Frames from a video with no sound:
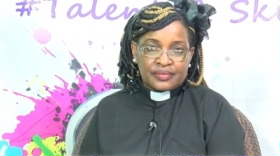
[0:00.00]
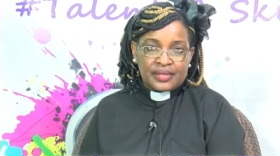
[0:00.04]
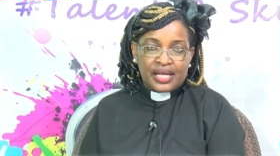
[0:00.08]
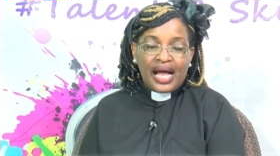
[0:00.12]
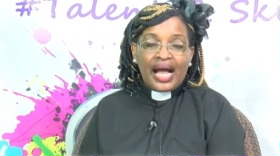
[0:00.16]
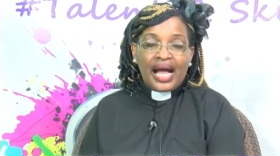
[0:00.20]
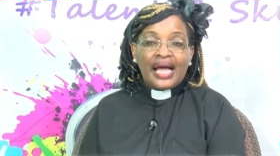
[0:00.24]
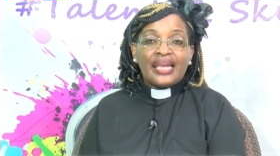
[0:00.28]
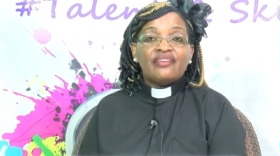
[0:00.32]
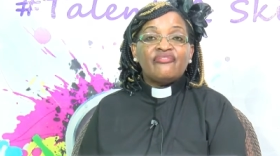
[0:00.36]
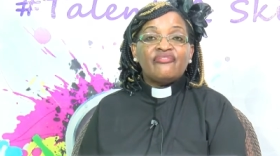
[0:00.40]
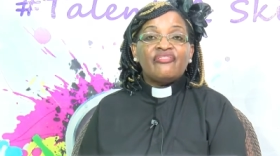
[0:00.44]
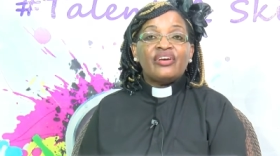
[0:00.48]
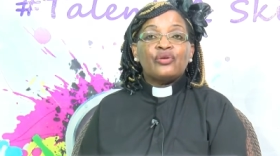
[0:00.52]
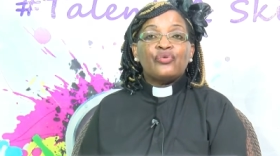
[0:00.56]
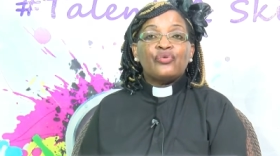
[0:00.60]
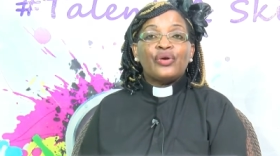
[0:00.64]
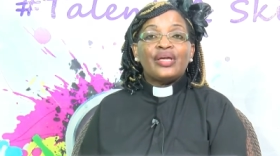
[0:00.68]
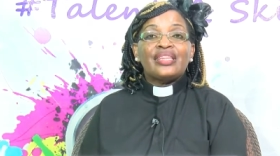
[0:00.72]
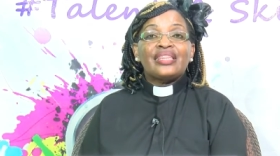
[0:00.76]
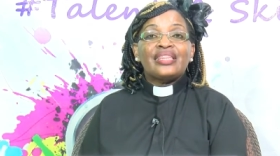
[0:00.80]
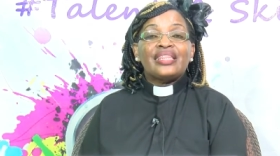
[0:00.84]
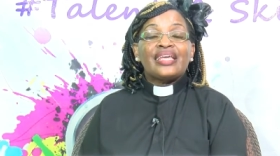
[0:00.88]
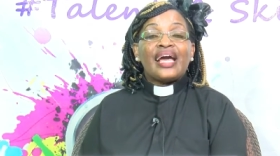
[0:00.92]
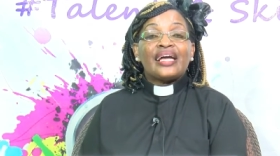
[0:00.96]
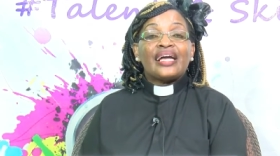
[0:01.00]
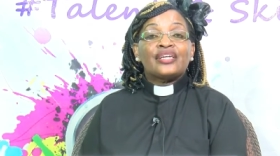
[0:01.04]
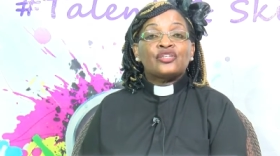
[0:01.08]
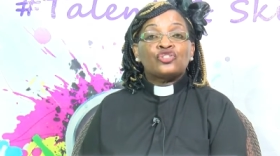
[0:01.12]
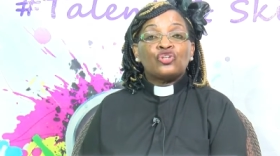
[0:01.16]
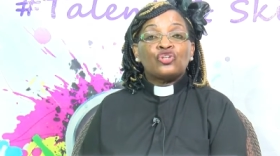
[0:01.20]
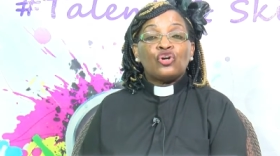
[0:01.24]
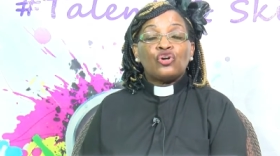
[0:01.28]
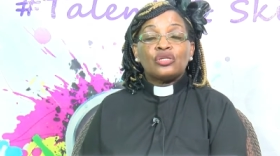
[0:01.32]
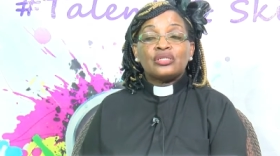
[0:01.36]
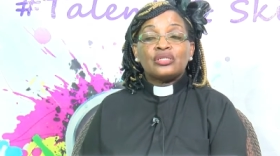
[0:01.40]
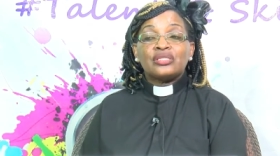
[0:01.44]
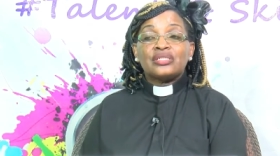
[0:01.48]
And even when they are
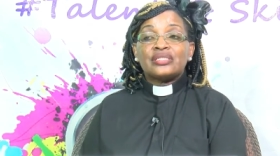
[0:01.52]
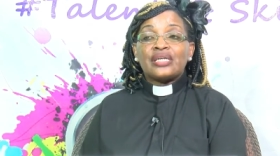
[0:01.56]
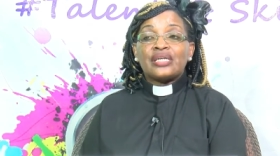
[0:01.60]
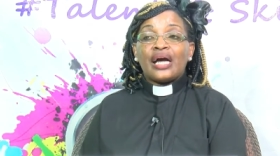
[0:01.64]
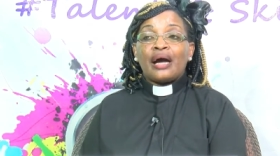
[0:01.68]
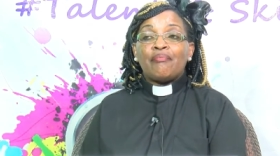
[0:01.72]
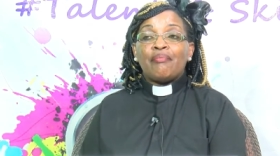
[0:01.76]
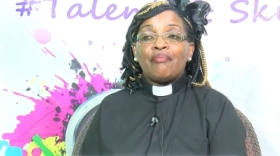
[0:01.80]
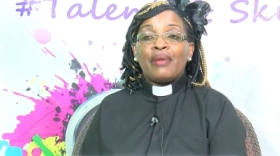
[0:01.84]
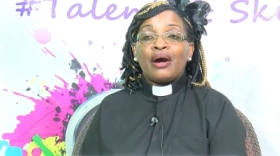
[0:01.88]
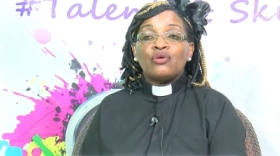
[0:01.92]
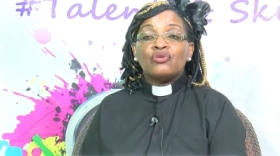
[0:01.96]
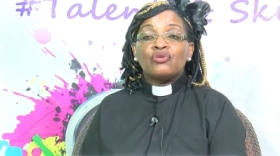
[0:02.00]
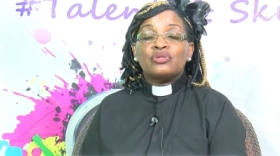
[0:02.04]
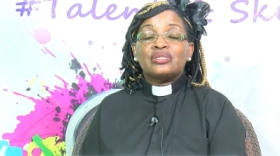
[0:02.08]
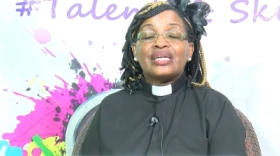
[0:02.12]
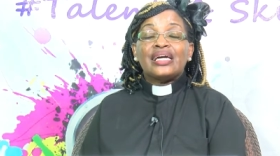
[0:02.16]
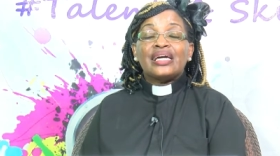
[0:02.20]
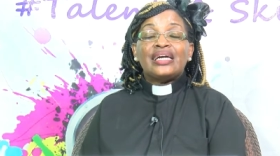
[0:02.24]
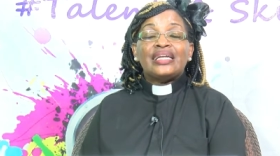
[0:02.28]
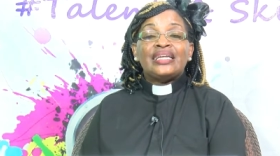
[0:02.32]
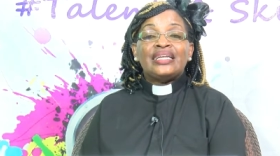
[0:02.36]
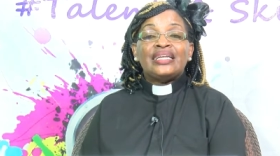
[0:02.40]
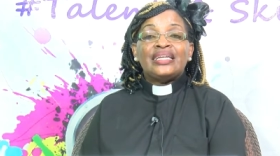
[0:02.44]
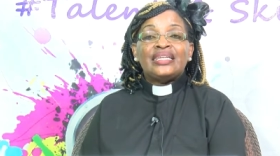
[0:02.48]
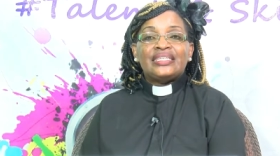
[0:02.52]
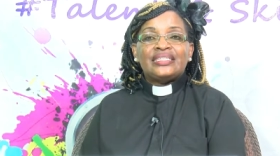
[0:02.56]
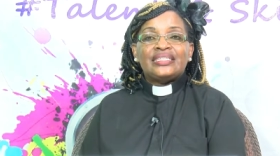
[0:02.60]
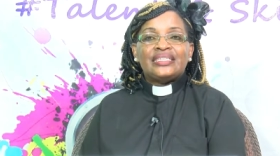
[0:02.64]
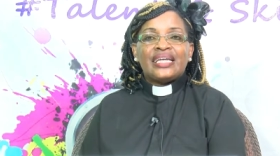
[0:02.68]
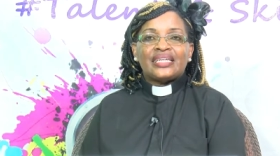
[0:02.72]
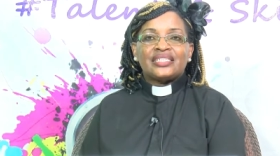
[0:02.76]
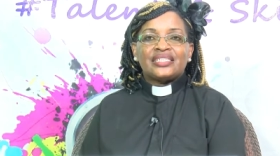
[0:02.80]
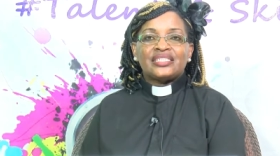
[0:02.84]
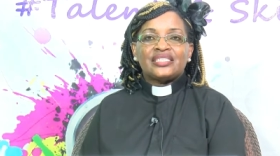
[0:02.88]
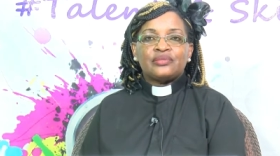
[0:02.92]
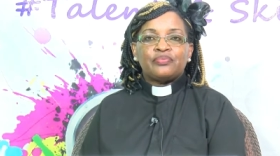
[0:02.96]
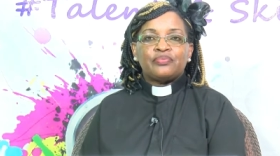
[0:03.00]
taught about
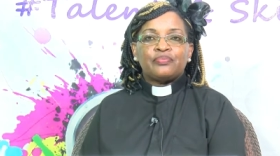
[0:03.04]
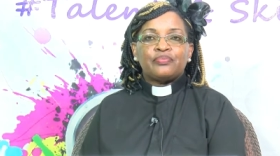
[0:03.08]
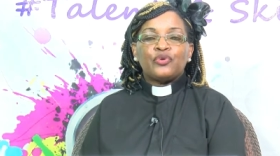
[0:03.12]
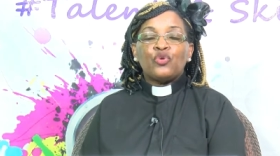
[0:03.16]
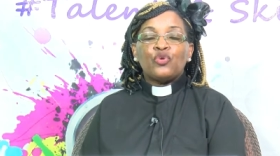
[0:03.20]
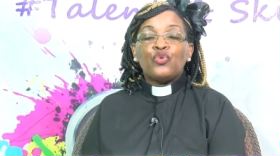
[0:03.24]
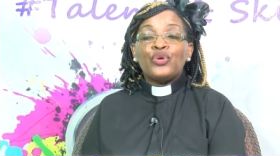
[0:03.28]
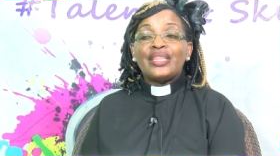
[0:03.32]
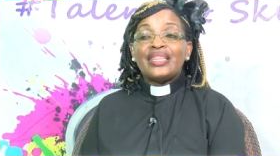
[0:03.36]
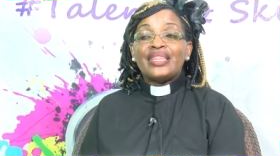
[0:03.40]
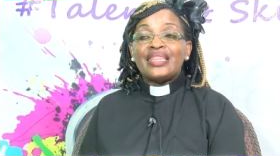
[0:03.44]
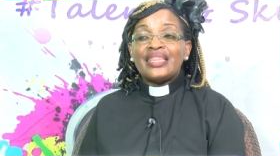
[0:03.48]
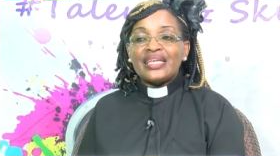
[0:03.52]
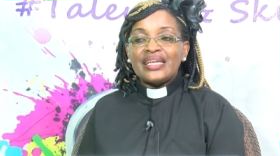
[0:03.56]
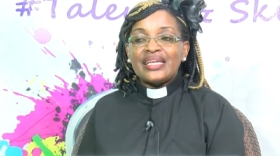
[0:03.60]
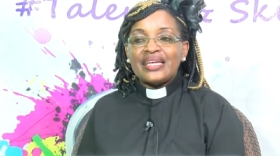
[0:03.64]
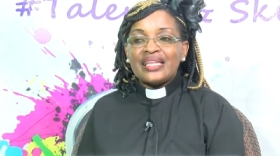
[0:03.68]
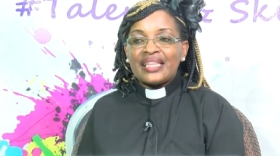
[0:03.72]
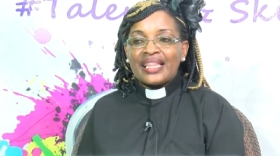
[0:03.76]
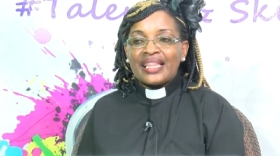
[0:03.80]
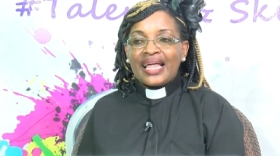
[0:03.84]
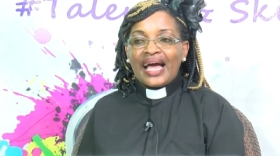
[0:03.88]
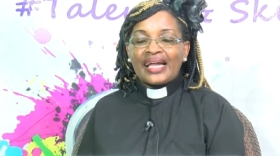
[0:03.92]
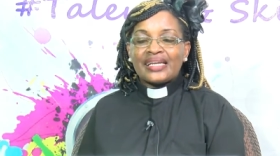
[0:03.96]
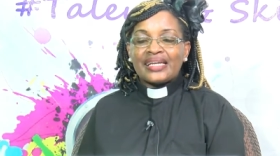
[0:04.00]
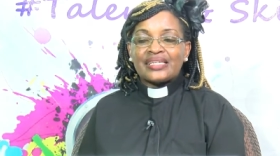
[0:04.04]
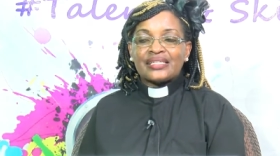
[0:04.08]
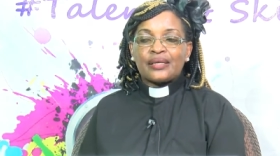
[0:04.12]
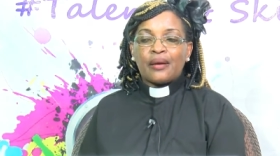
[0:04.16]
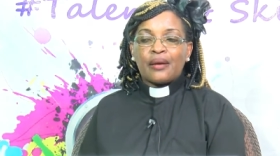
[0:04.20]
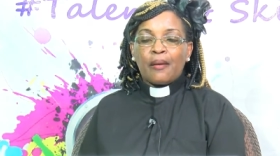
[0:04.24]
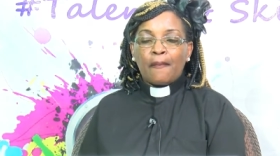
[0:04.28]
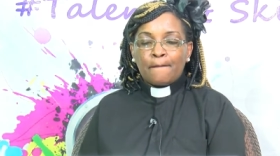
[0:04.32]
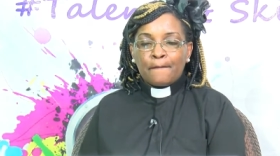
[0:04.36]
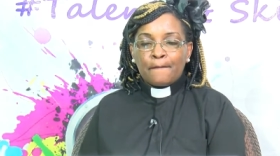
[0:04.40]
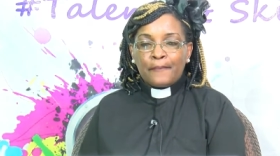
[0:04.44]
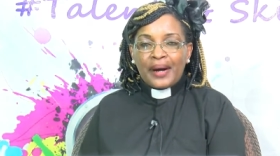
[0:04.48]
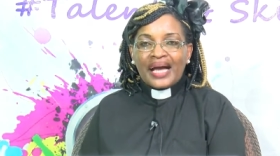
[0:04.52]
leadership, within that
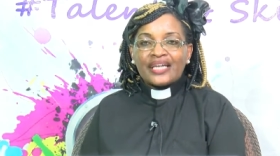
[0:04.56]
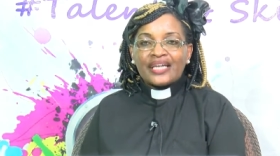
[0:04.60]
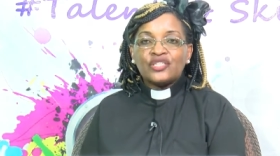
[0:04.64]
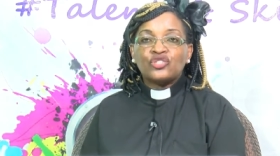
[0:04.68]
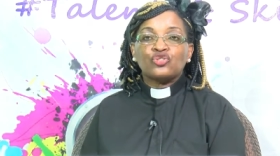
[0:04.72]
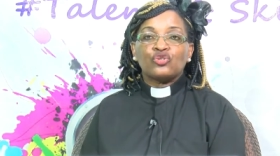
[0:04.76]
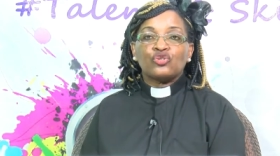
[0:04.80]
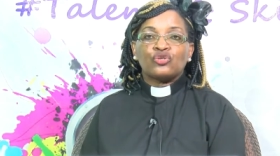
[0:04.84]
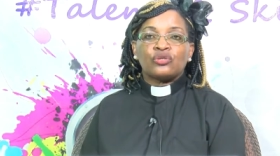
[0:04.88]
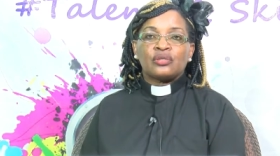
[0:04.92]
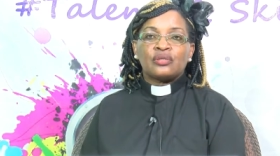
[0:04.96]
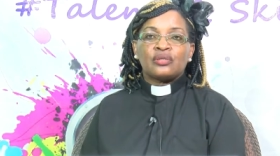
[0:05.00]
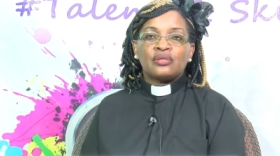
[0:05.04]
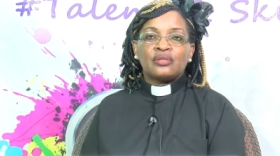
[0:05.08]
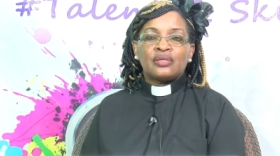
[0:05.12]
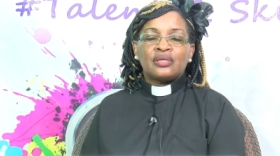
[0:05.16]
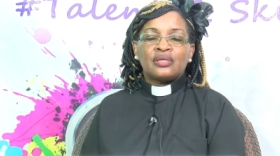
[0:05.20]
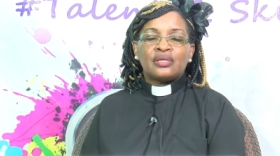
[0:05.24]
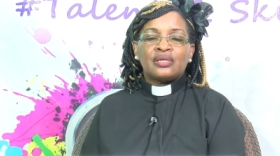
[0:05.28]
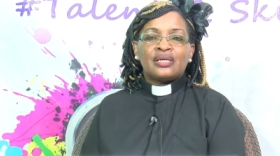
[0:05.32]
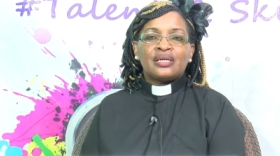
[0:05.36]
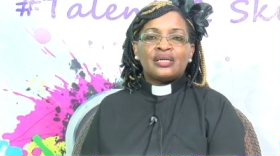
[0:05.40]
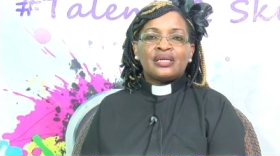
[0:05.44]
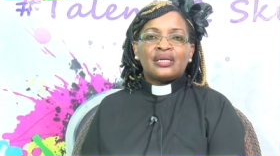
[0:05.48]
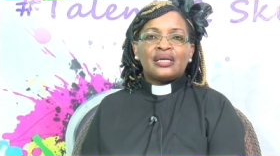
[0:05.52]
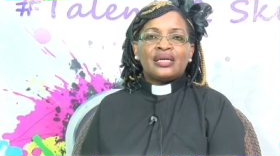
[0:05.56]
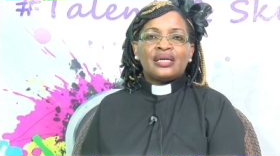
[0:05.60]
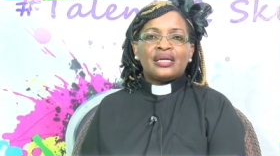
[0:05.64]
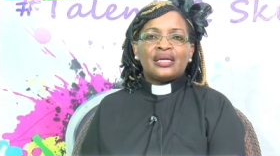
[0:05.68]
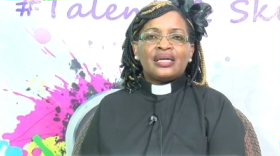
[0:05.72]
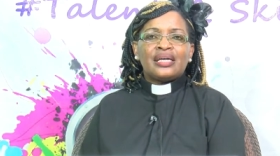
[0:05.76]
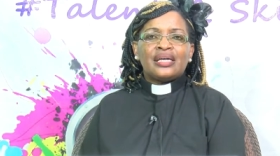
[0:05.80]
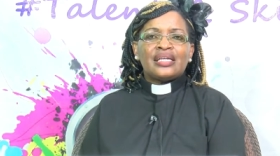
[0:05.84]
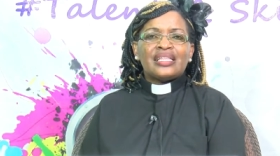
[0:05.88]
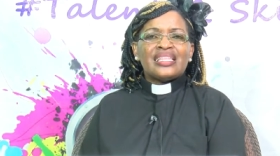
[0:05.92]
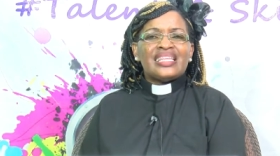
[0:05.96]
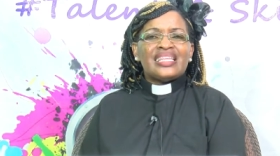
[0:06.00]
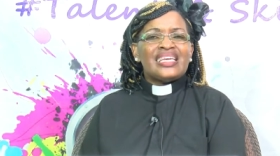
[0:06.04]
passion,
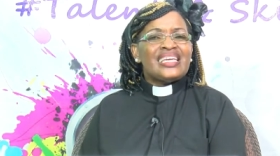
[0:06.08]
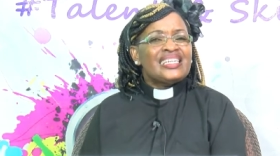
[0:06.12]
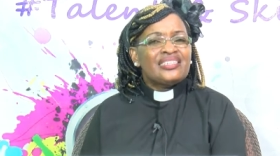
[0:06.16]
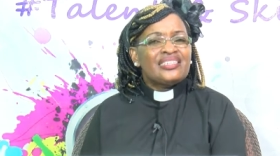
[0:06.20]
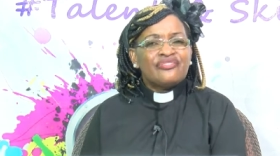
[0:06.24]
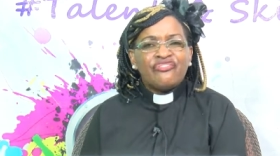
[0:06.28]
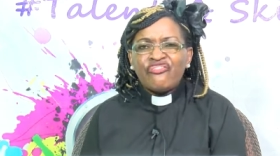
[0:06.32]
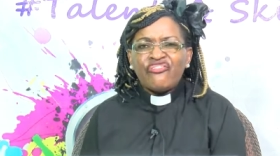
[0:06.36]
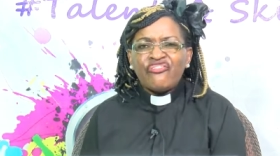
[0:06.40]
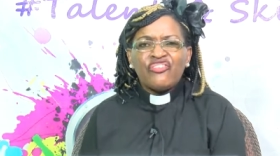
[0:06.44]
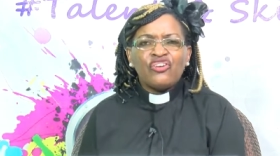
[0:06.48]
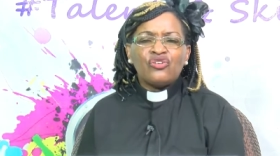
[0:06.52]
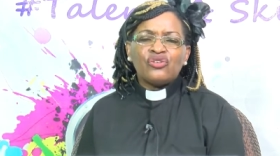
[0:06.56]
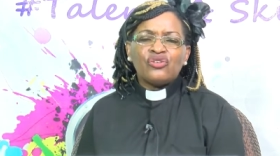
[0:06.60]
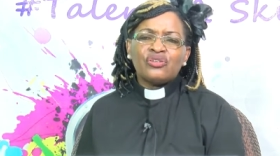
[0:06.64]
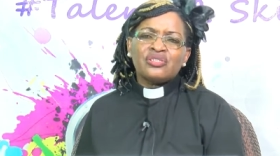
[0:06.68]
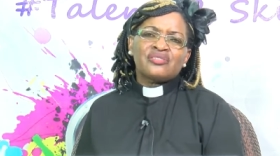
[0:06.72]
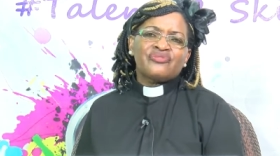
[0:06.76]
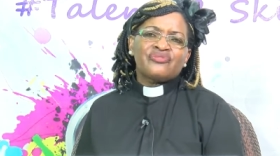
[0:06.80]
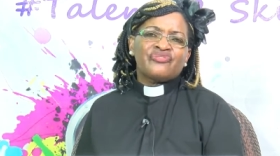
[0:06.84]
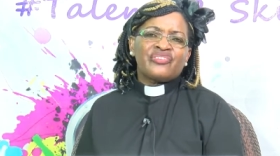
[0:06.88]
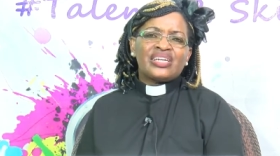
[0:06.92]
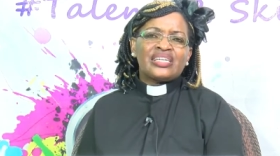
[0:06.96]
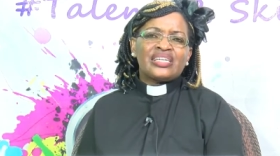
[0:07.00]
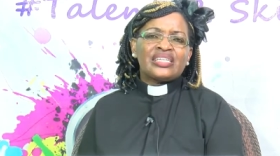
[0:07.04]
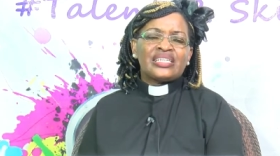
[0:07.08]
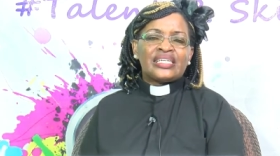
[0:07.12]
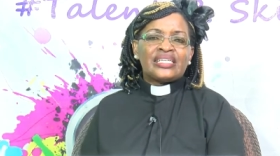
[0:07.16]
it flows very